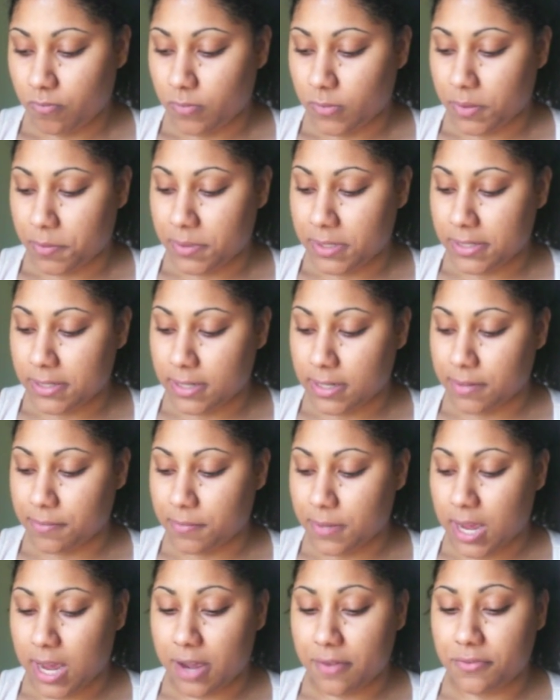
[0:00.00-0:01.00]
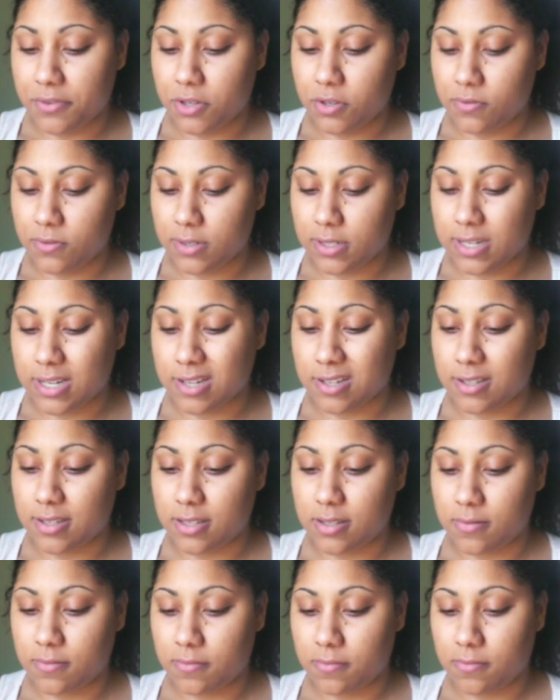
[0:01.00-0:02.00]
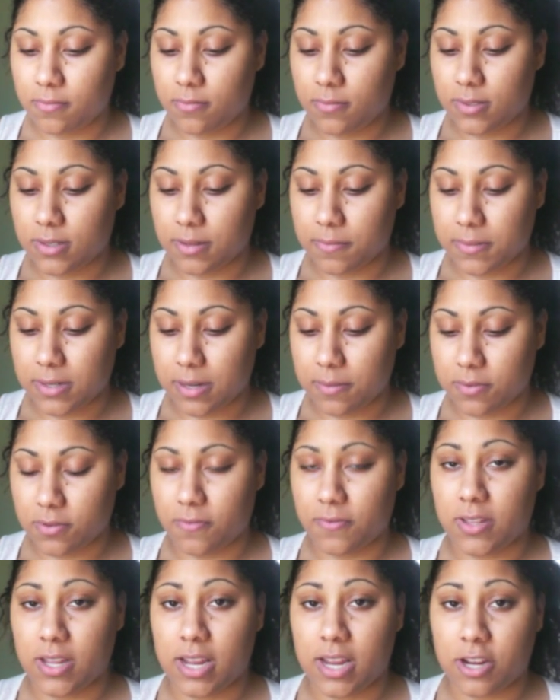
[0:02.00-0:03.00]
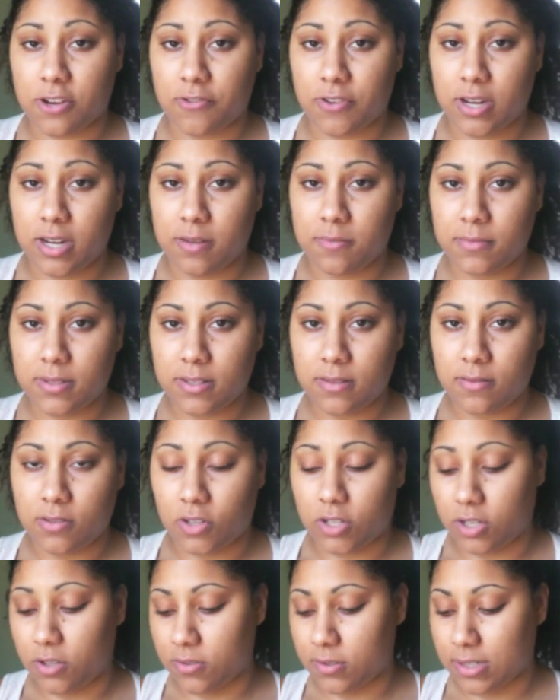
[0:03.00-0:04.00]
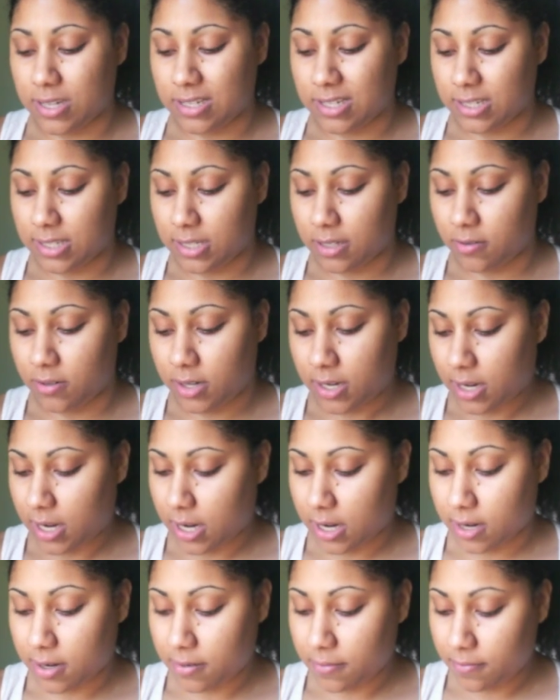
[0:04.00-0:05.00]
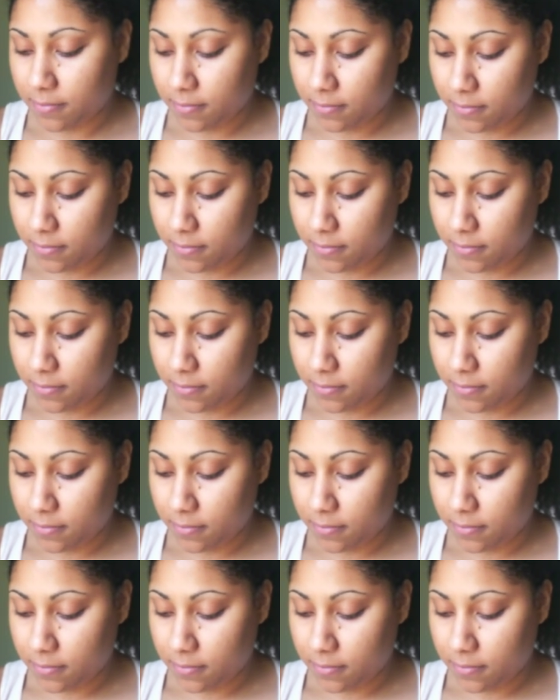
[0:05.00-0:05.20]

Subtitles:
Let me see. I've used this sometimes over the hair creams. You can use that to seal your hair.